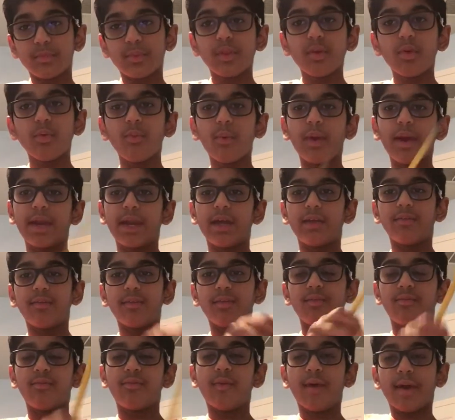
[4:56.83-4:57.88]
right hand,
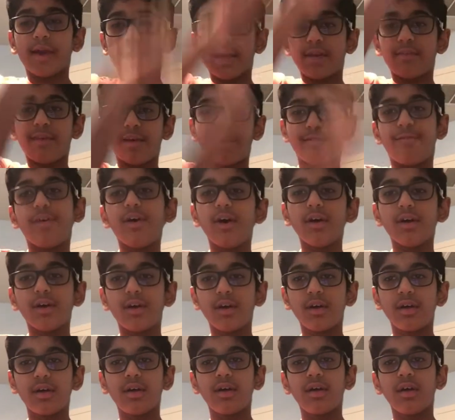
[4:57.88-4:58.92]
right foot,
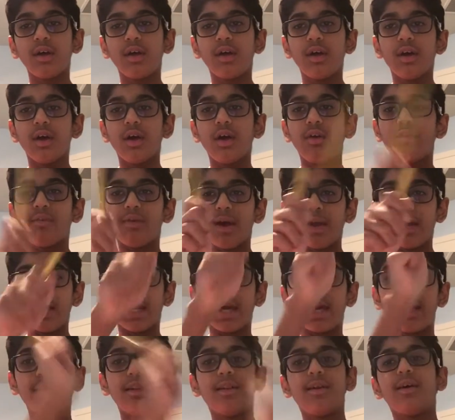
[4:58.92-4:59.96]
right
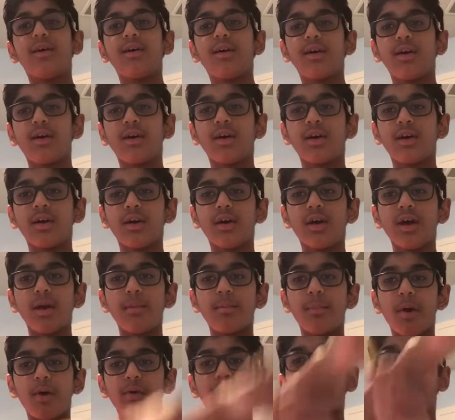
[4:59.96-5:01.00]
hand,
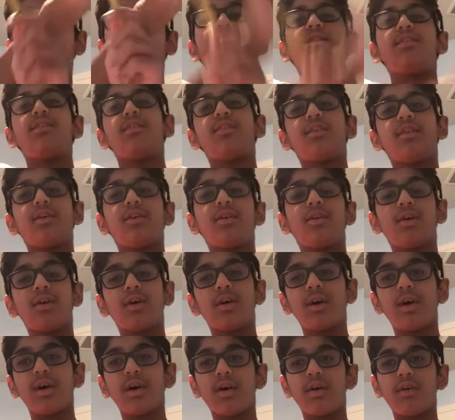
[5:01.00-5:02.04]
both hands,
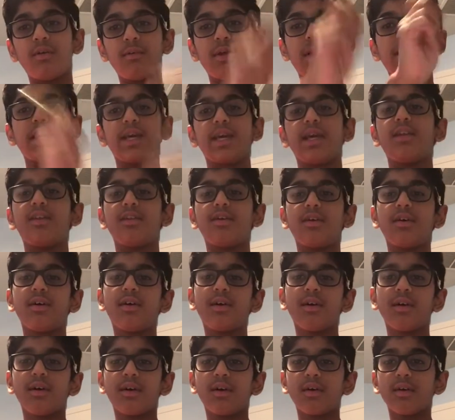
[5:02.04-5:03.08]
right hand.
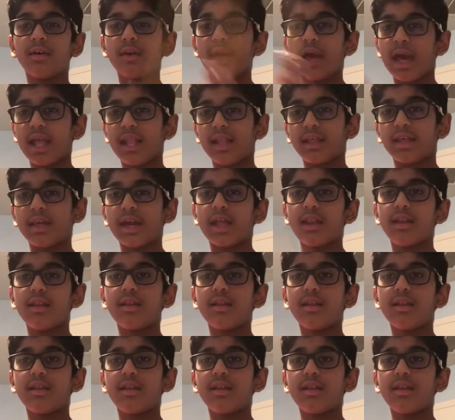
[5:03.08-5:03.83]
And again,